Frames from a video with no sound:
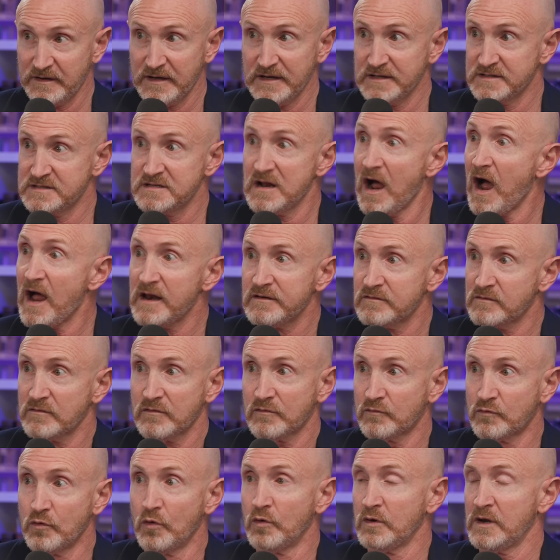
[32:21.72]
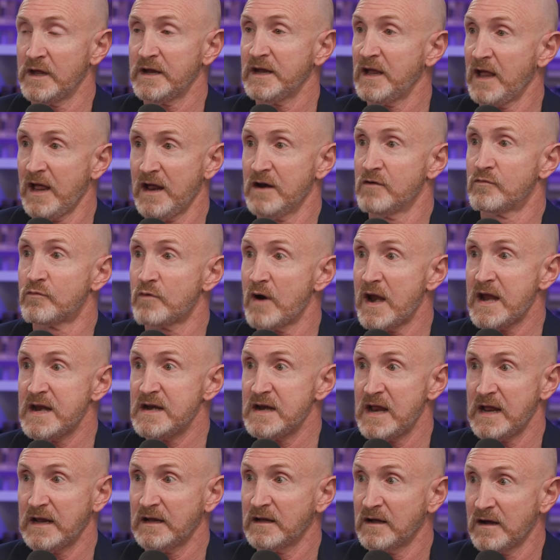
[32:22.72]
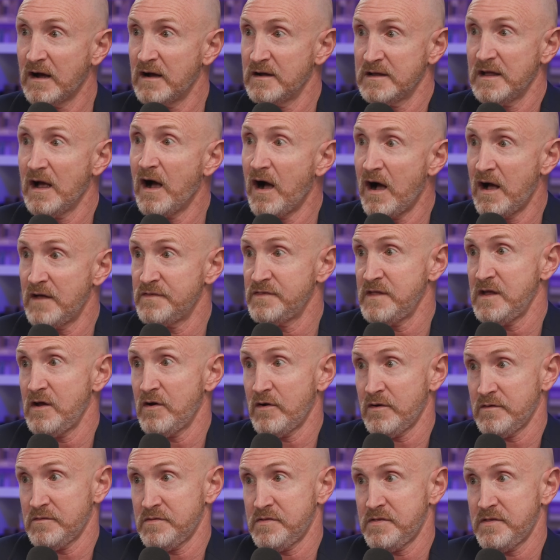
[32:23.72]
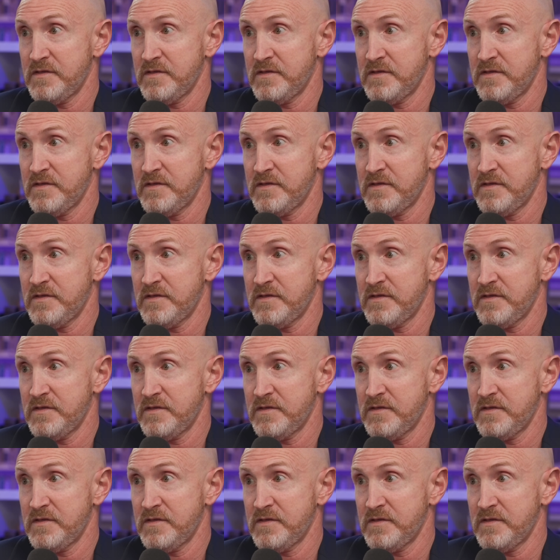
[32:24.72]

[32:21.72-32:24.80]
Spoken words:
is not ruling and reigning on the earth.